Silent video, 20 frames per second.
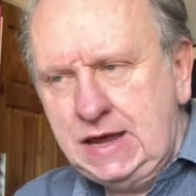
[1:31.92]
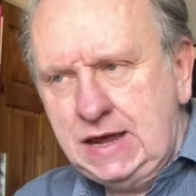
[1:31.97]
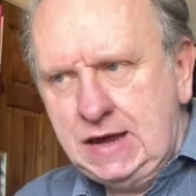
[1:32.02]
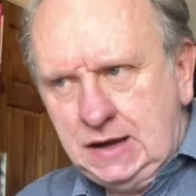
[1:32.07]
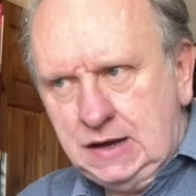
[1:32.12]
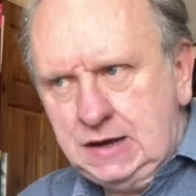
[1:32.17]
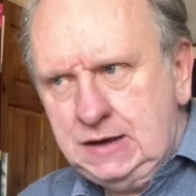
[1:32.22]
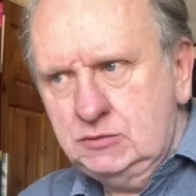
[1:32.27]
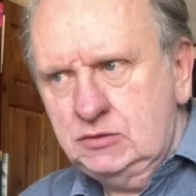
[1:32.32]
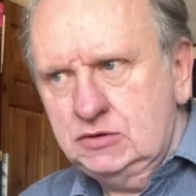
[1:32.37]

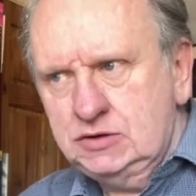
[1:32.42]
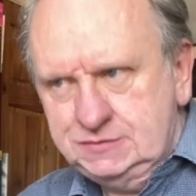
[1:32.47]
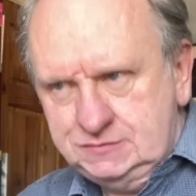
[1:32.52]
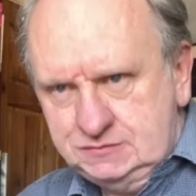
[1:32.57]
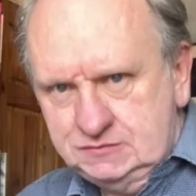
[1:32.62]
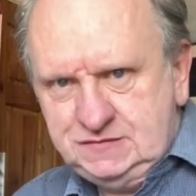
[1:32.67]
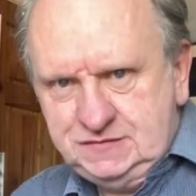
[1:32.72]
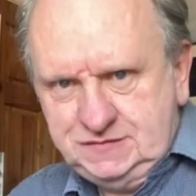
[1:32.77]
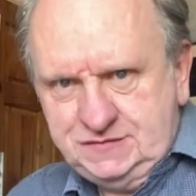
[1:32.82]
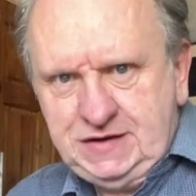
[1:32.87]
I want
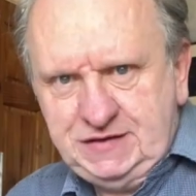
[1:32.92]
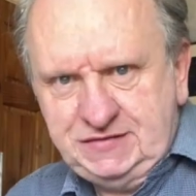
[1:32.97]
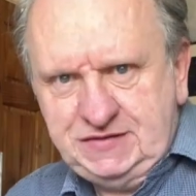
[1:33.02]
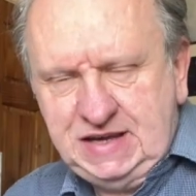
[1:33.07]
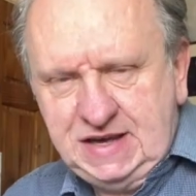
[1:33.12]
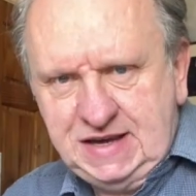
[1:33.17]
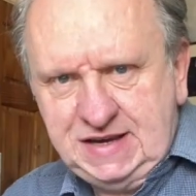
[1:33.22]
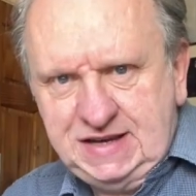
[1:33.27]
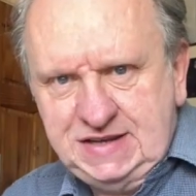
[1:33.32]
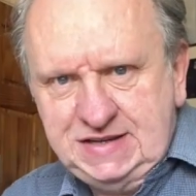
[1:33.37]

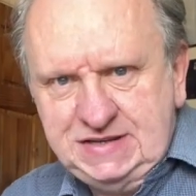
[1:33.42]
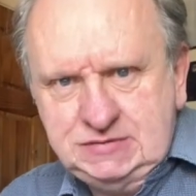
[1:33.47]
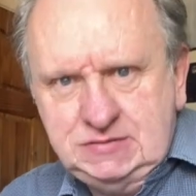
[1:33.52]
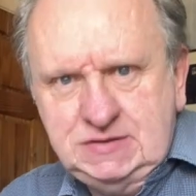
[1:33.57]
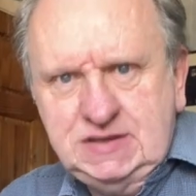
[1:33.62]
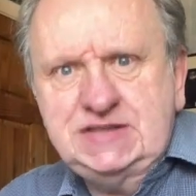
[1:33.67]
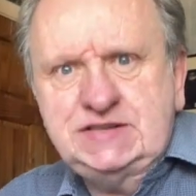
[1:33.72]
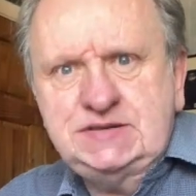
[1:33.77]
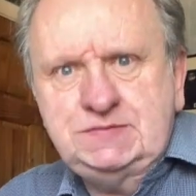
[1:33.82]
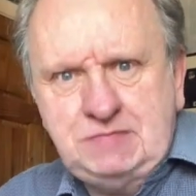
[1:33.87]
58 Keys to
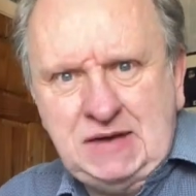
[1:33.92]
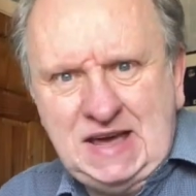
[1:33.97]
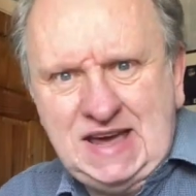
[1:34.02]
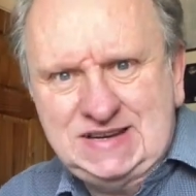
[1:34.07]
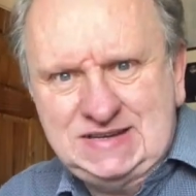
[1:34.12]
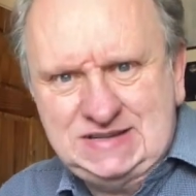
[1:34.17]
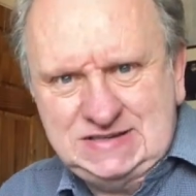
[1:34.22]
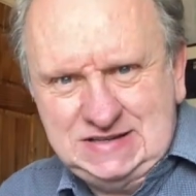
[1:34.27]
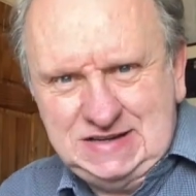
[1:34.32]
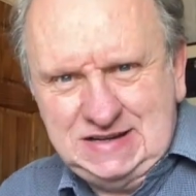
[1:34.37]

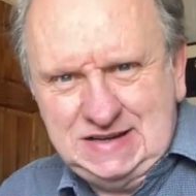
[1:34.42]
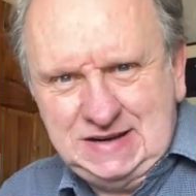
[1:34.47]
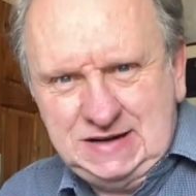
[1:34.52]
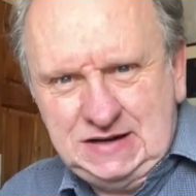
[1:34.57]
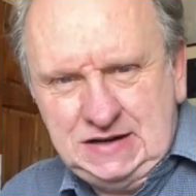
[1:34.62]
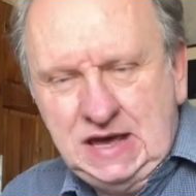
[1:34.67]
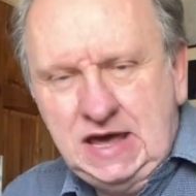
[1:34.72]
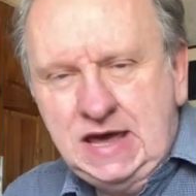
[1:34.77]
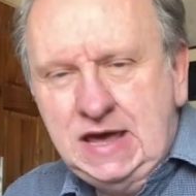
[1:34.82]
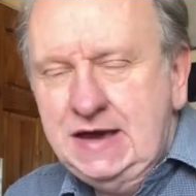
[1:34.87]
expand a little.